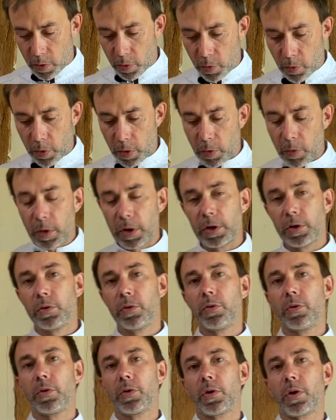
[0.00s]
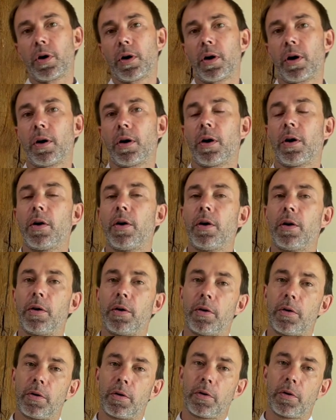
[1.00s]
We will do a
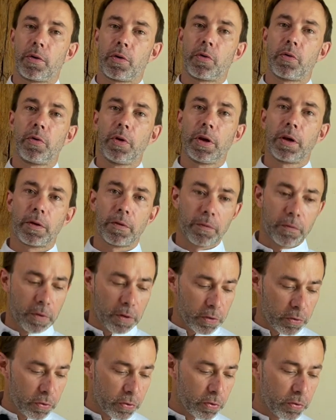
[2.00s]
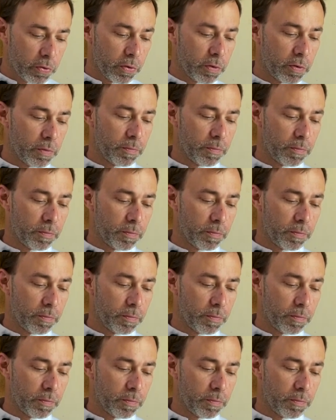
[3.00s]
quick version.